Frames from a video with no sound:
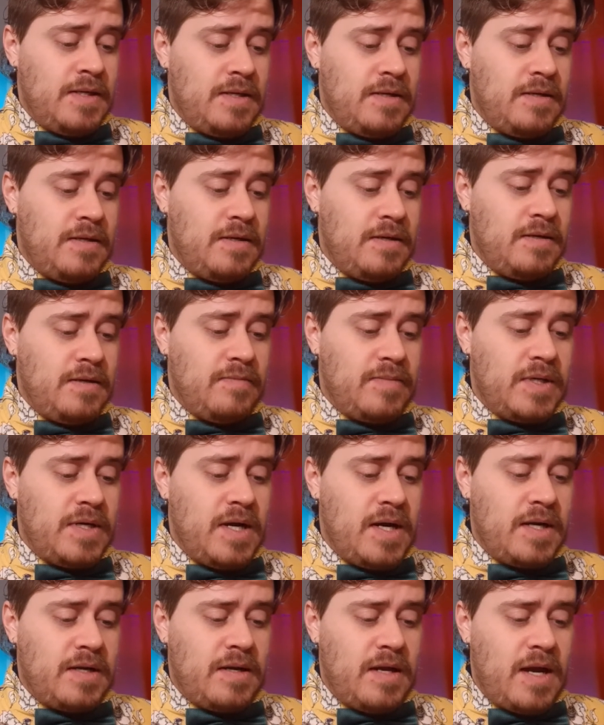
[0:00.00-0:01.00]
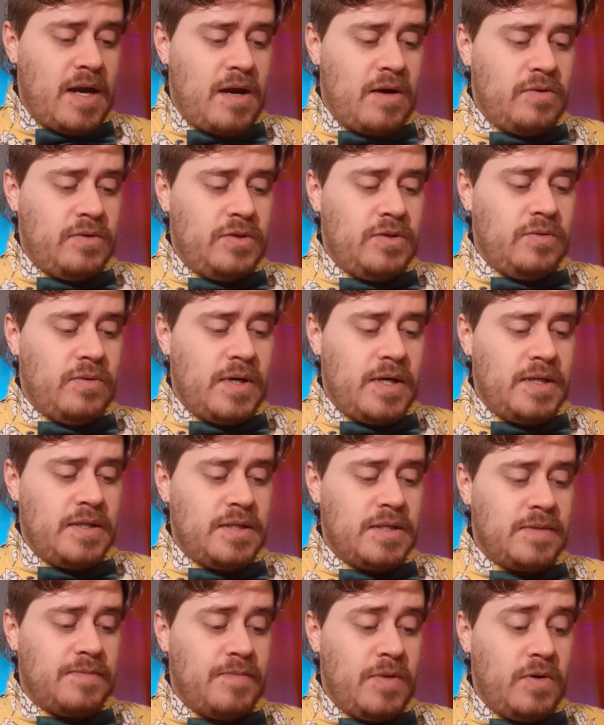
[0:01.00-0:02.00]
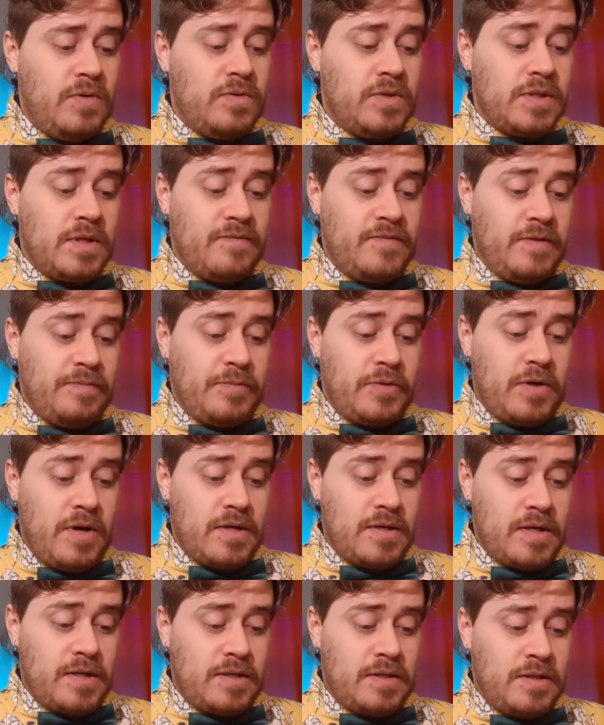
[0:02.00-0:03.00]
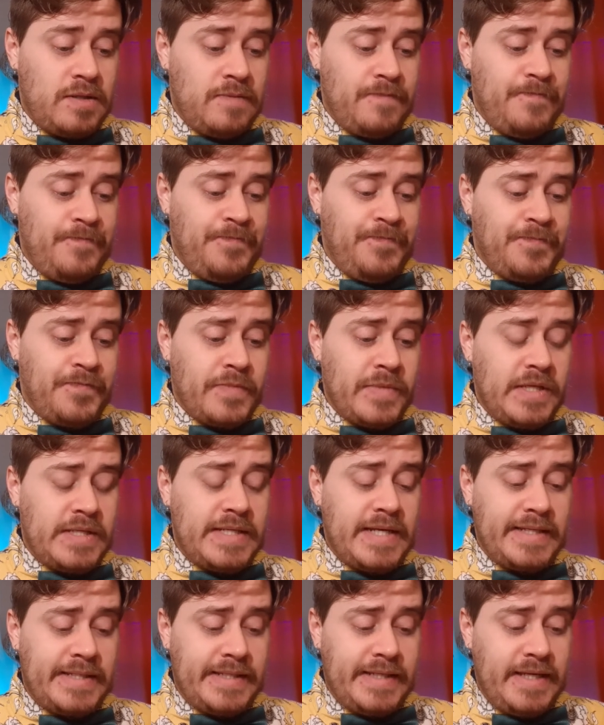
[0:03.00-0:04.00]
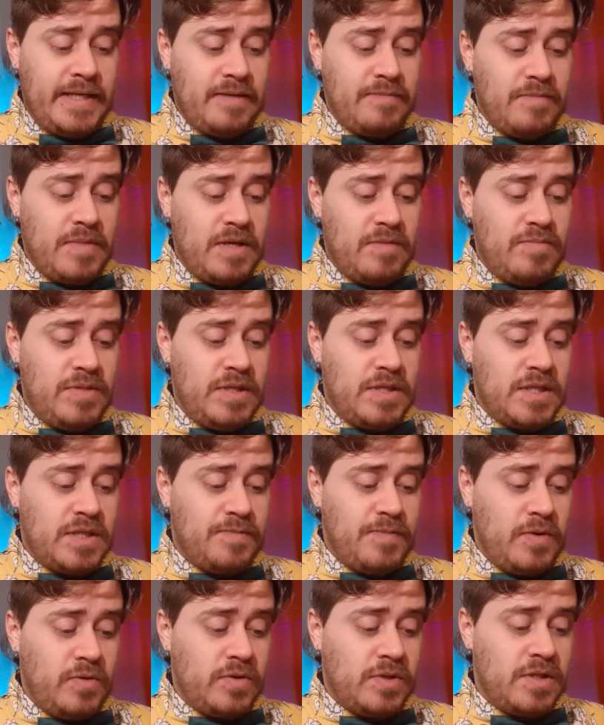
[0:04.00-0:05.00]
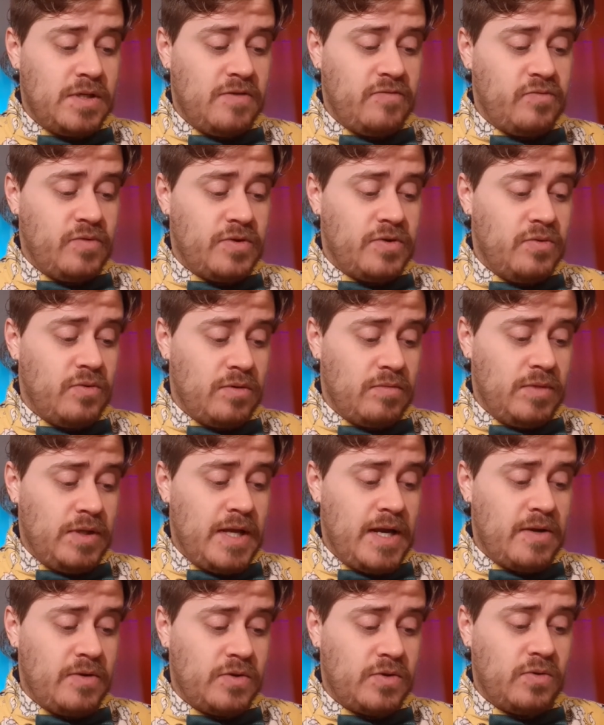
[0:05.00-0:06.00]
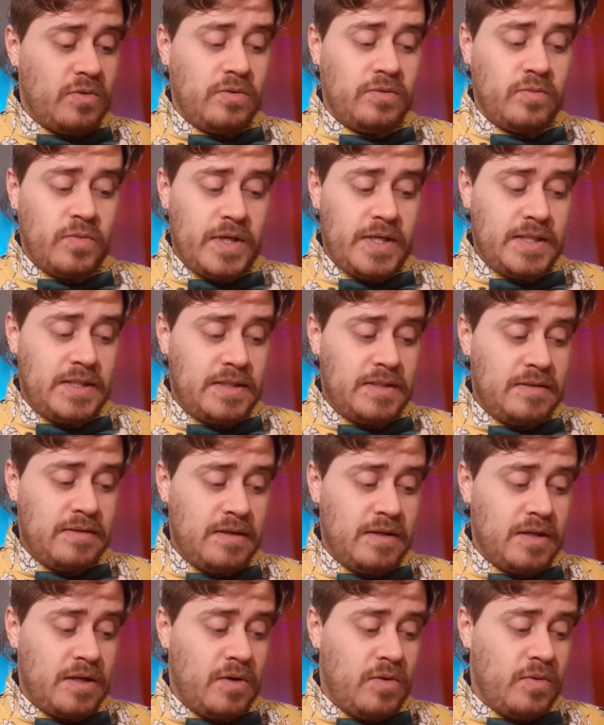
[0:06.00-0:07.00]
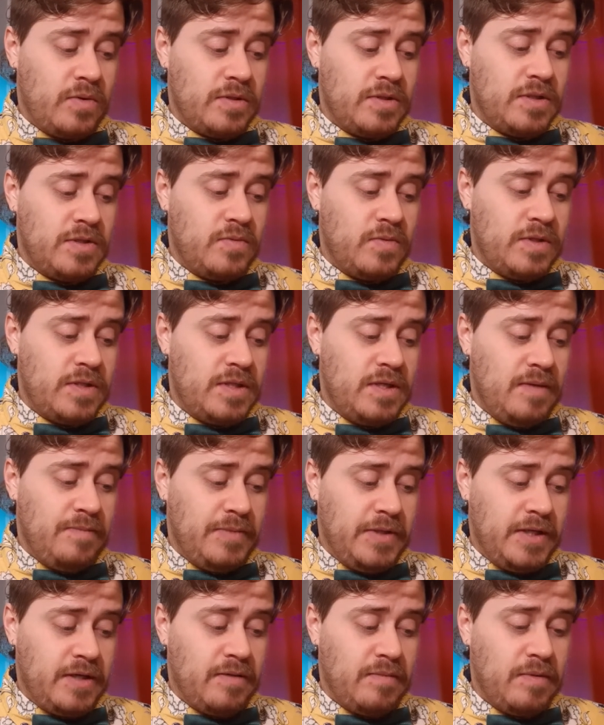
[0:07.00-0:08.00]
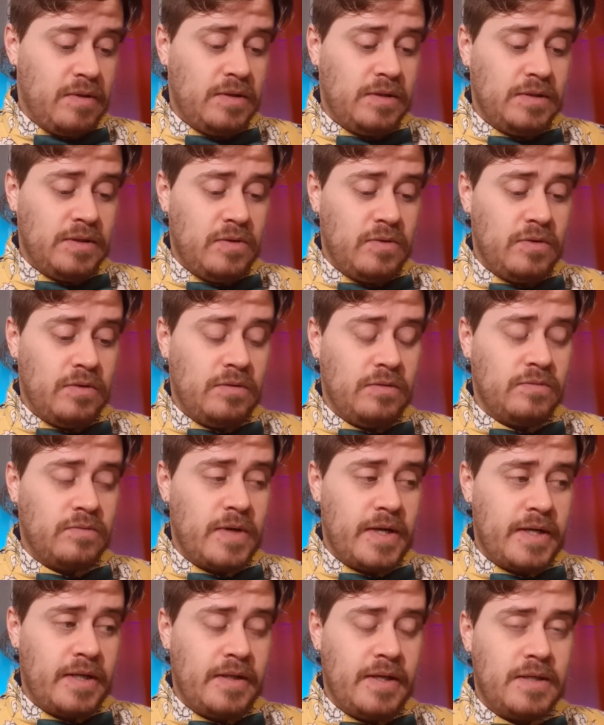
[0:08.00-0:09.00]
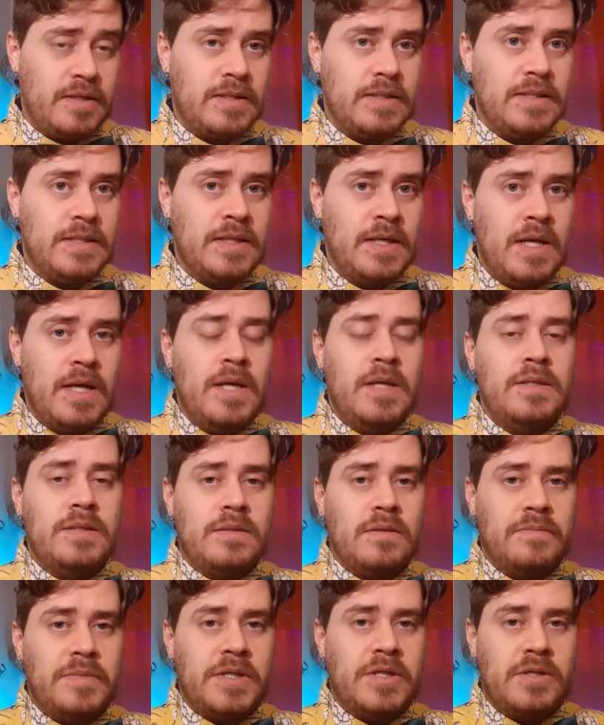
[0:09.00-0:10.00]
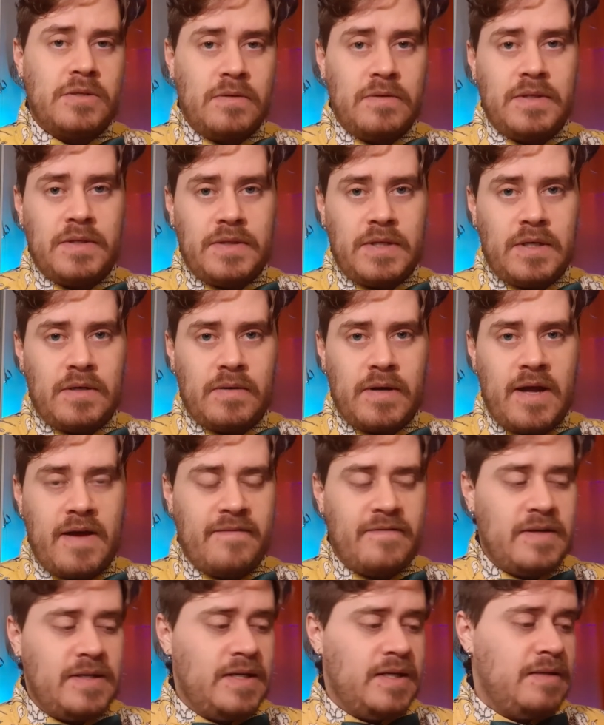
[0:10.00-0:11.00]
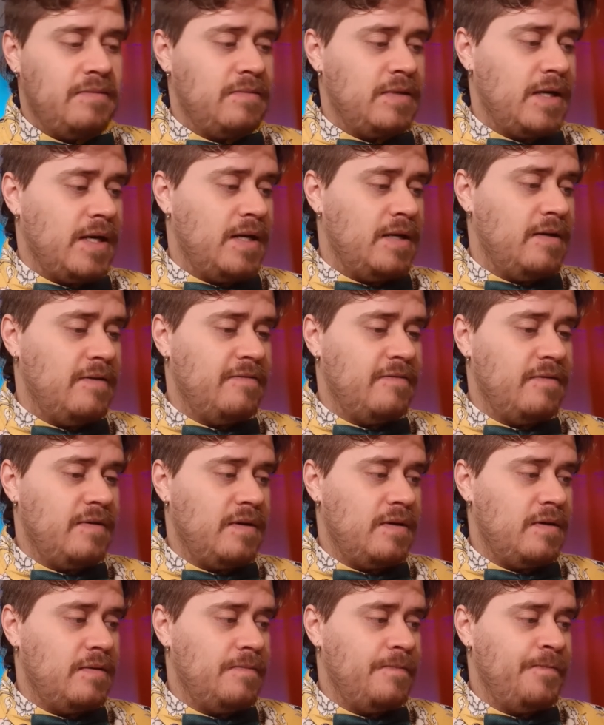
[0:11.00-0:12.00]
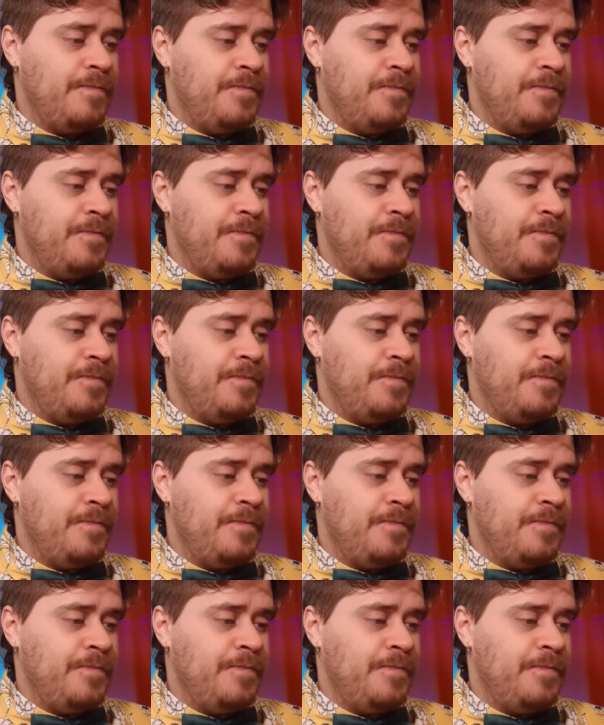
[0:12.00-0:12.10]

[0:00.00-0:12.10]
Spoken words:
Number 9, how do I dispose of the product? The test kit may be disposed of with normal household waste in accordance with the applicable local regulations. So be sure that they don't have any kind of